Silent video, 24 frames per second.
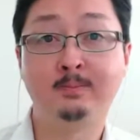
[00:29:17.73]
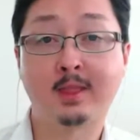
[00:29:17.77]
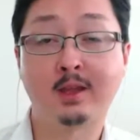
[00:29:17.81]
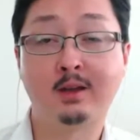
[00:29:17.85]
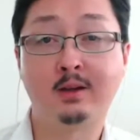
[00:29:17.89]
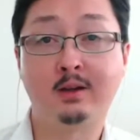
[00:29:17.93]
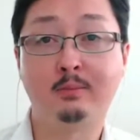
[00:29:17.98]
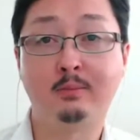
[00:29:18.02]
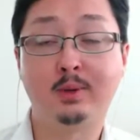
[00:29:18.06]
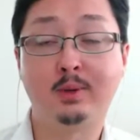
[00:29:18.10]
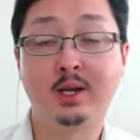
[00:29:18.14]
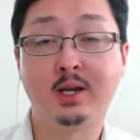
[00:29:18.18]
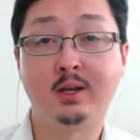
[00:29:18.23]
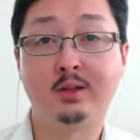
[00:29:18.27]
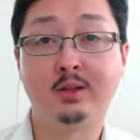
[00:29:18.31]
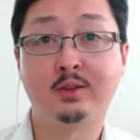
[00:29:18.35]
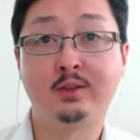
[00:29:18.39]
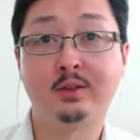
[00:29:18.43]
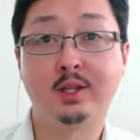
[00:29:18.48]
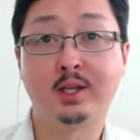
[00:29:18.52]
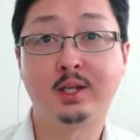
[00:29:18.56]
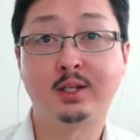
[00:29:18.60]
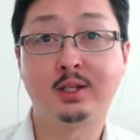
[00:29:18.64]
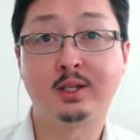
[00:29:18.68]
Beth,
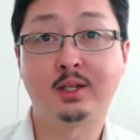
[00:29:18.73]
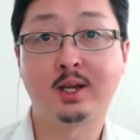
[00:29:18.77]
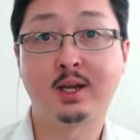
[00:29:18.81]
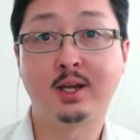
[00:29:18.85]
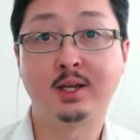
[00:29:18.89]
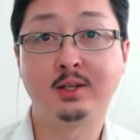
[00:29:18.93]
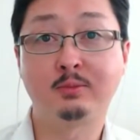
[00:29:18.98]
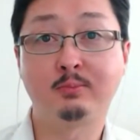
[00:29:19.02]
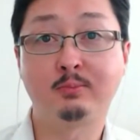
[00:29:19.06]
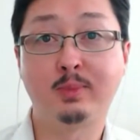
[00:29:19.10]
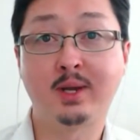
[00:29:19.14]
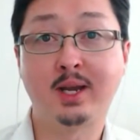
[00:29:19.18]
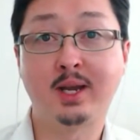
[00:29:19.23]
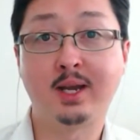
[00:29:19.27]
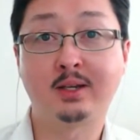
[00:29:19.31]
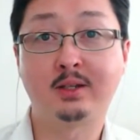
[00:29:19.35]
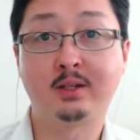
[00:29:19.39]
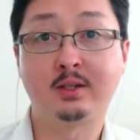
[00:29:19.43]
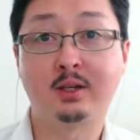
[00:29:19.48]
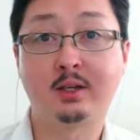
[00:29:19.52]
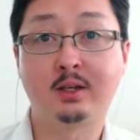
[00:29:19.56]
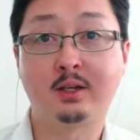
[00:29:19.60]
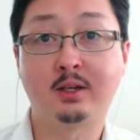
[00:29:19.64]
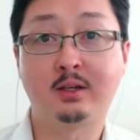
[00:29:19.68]
that ties back
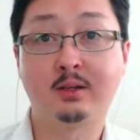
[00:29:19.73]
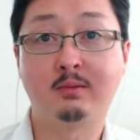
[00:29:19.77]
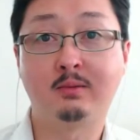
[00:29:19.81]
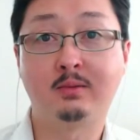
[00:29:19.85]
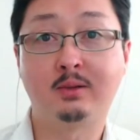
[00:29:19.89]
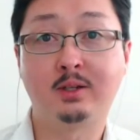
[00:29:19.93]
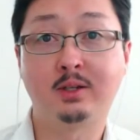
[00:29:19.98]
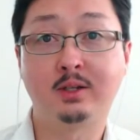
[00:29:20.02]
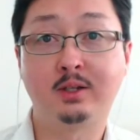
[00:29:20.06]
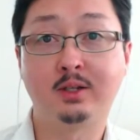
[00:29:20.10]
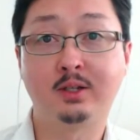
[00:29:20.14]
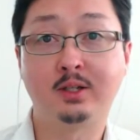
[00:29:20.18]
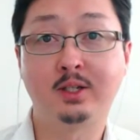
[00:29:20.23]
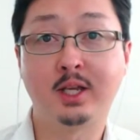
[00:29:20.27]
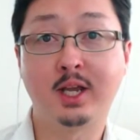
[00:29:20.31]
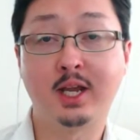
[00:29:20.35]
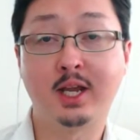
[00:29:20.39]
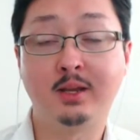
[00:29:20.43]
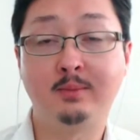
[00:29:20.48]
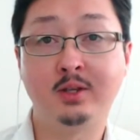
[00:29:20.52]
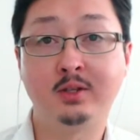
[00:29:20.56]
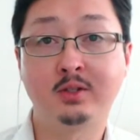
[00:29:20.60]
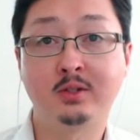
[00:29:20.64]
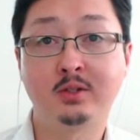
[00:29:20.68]
to
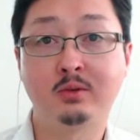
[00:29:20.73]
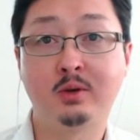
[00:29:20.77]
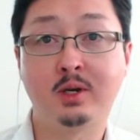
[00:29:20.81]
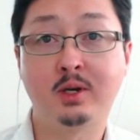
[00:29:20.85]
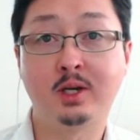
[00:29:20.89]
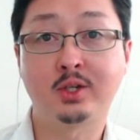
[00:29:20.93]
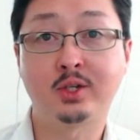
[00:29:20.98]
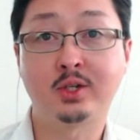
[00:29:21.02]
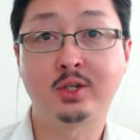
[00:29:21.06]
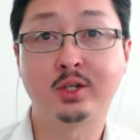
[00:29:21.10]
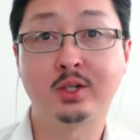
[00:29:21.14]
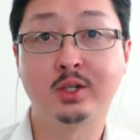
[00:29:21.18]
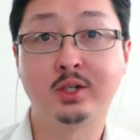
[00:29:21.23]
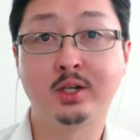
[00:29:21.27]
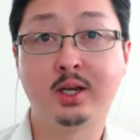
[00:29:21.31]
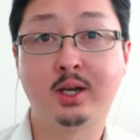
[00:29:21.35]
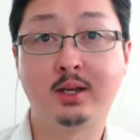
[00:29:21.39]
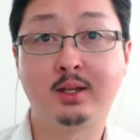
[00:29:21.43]
Amy's question.